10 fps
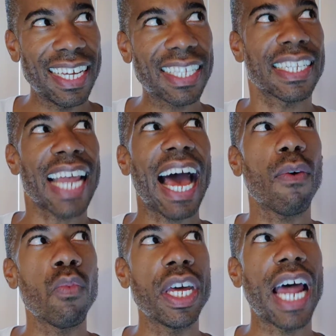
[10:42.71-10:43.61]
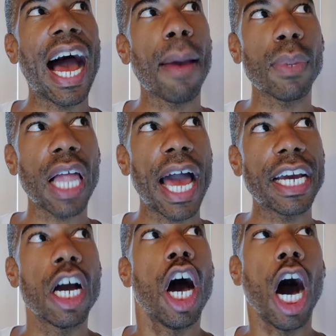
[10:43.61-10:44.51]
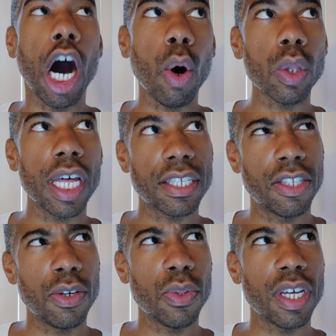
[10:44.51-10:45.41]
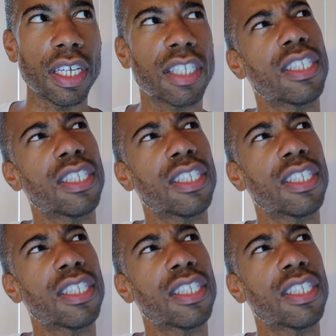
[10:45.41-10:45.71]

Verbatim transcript: It's not when I'm like, oh, let's do this.